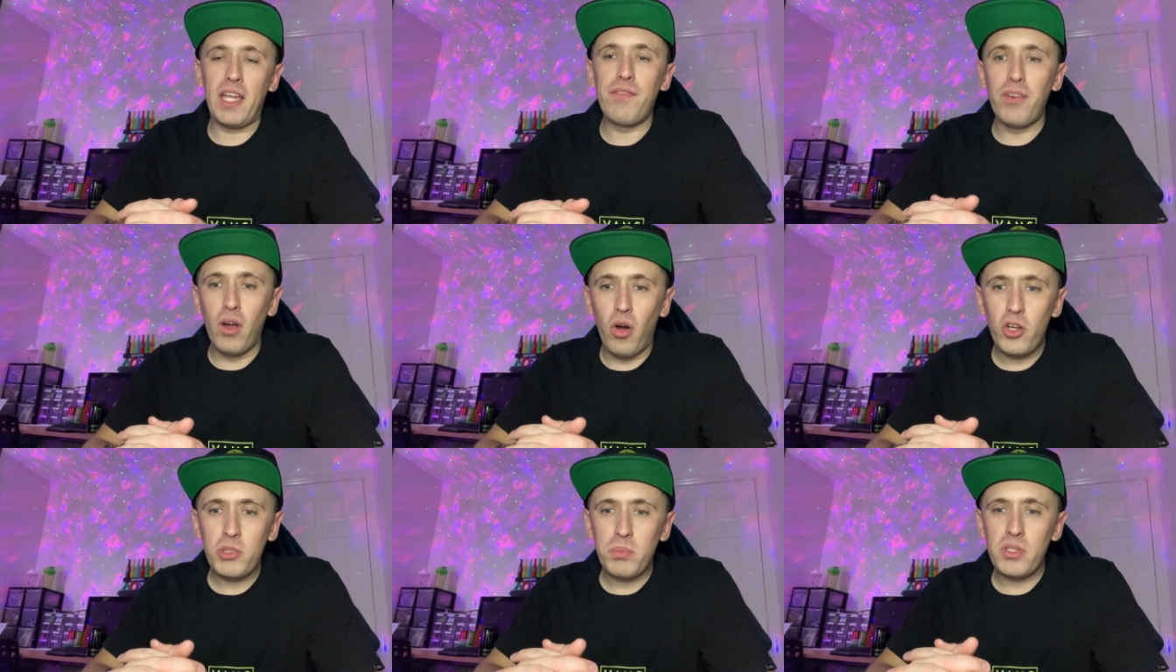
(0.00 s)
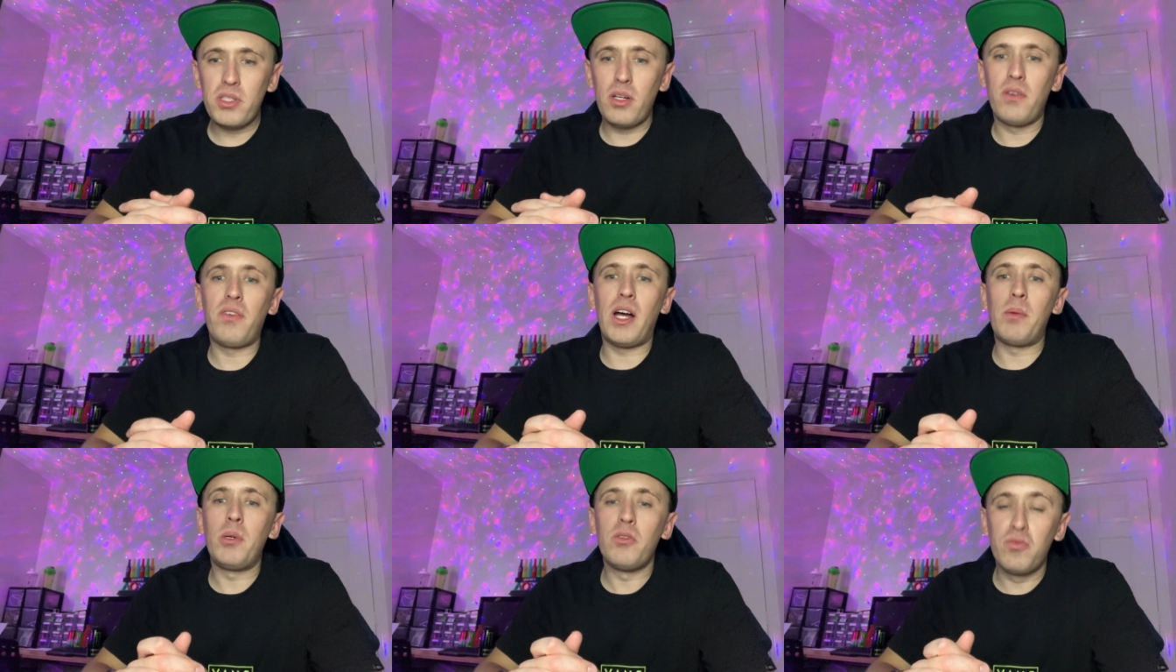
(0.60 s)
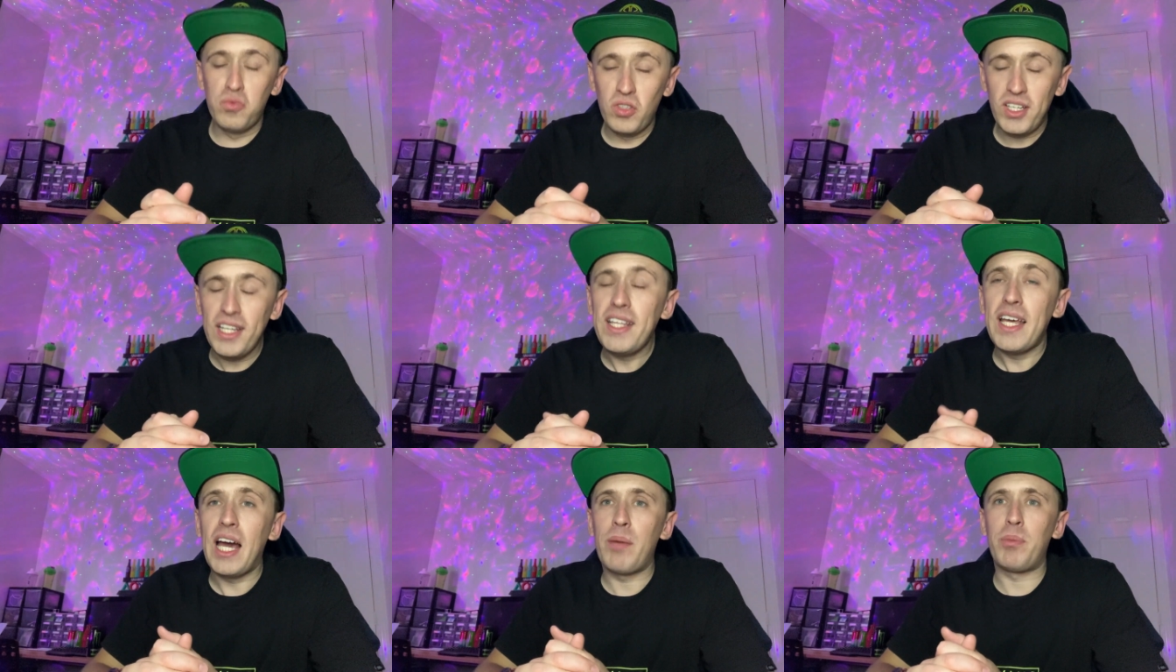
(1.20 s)
if I ask myself, am I
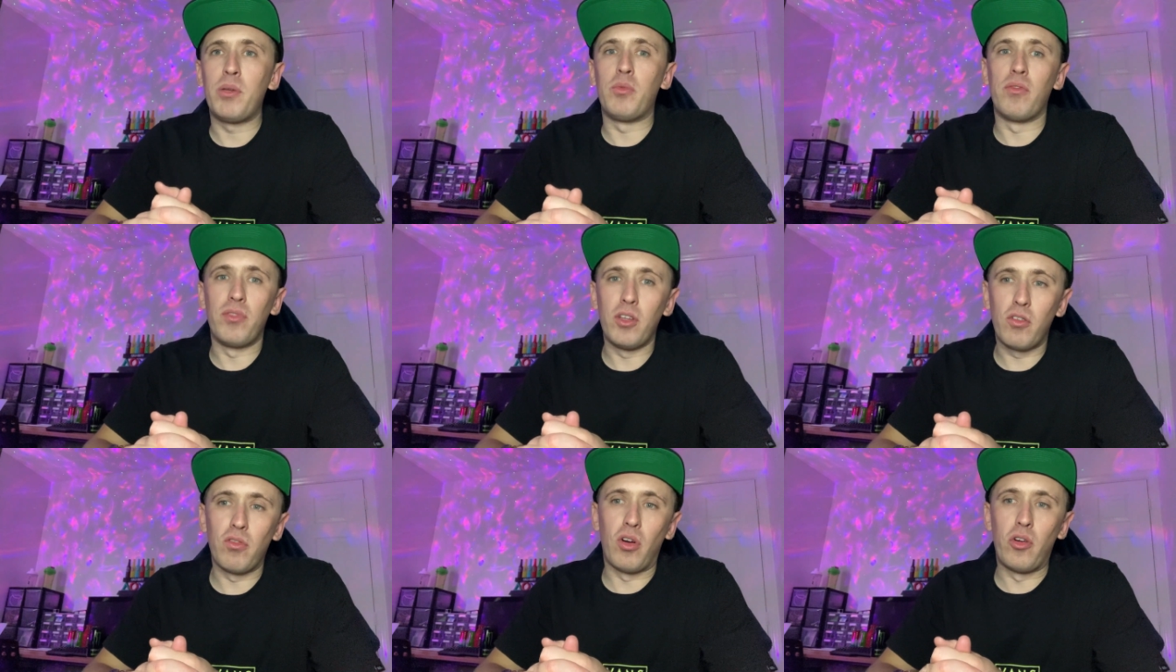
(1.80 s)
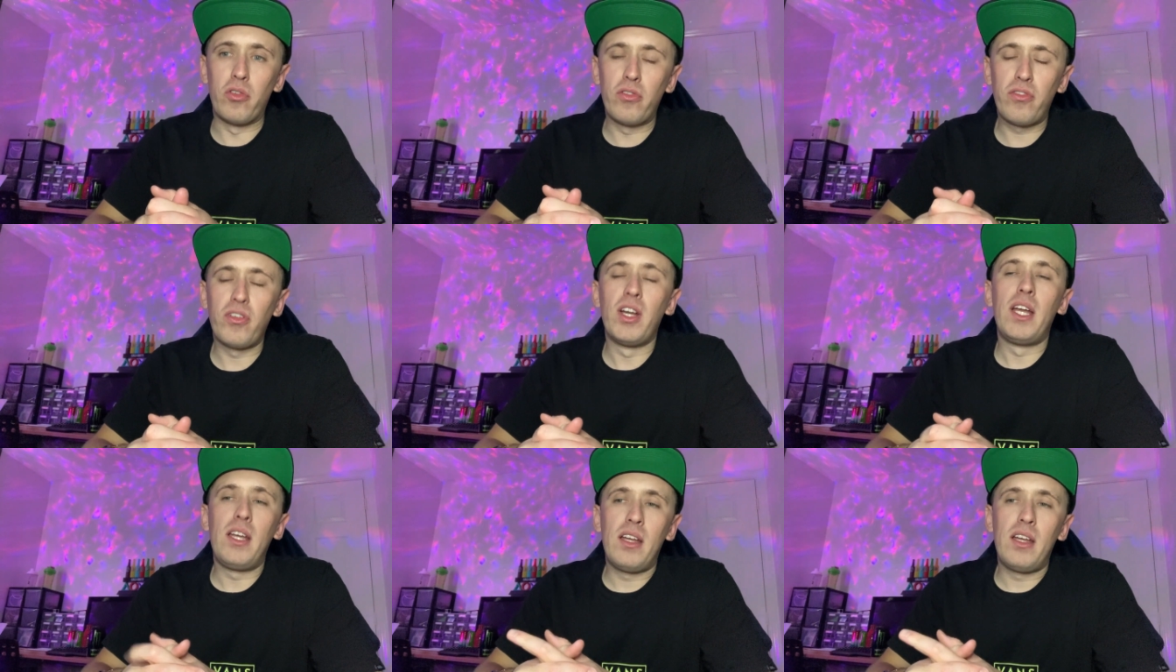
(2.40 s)
really happy with the growth?